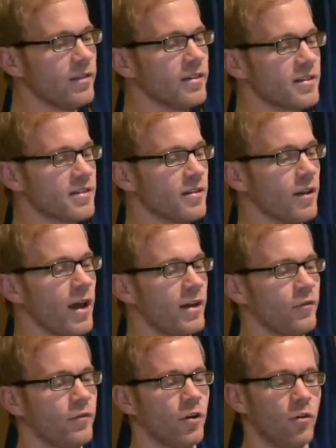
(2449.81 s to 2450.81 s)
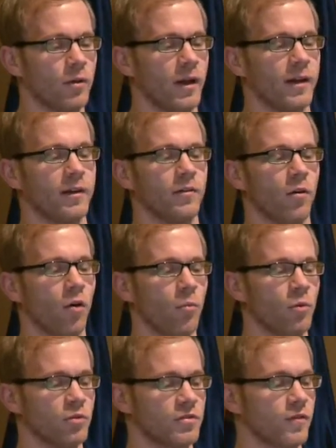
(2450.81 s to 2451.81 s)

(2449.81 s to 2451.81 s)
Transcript: this line of code like an almost